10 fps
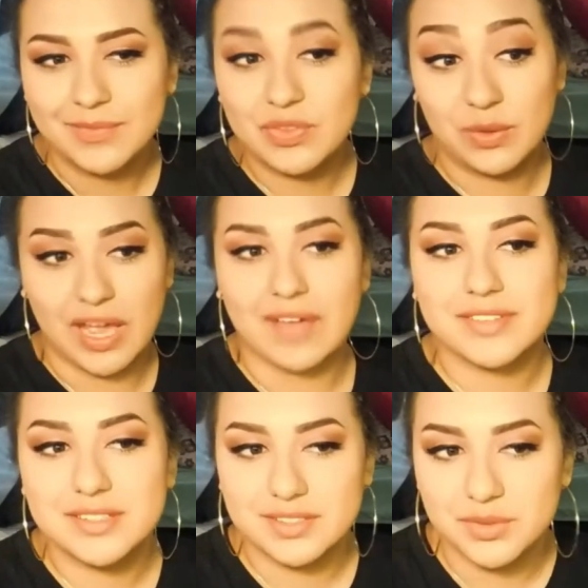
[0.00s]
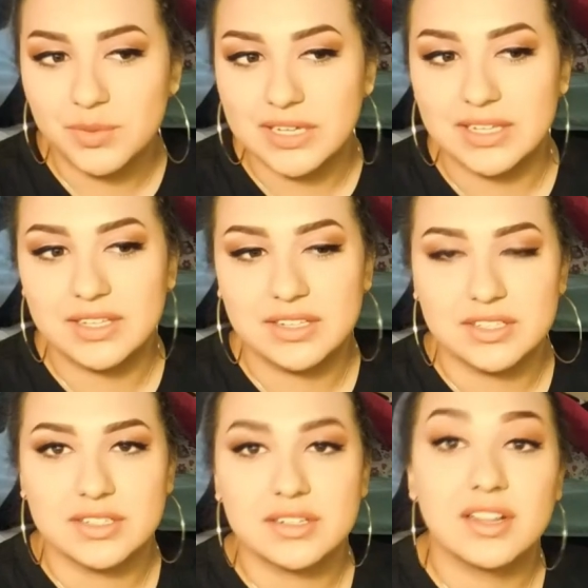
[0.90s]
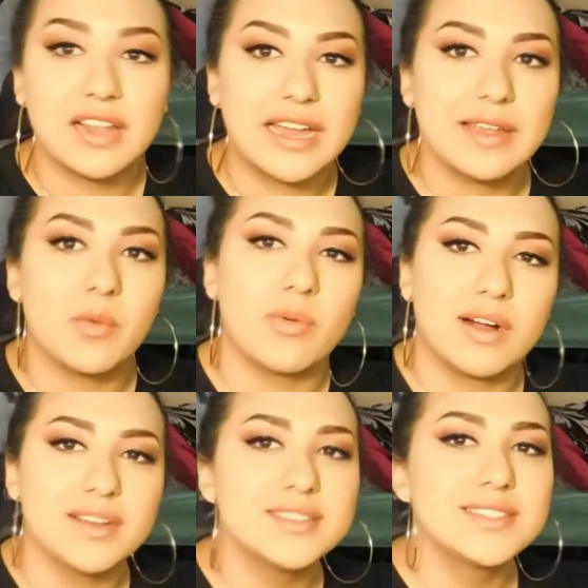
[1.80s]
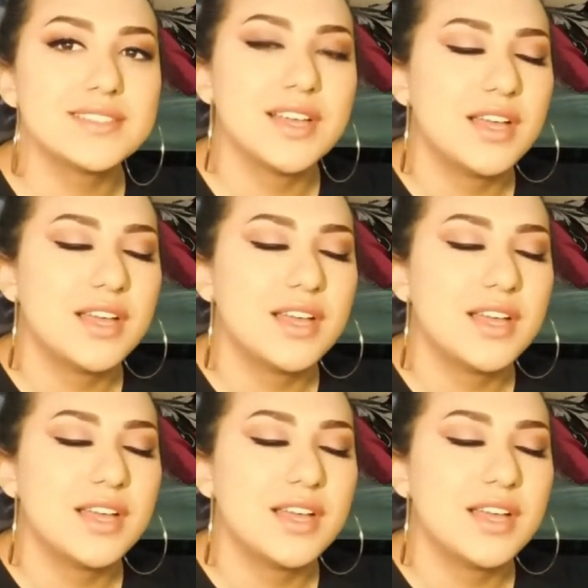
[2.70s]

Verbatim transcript: you have to do what your client wants.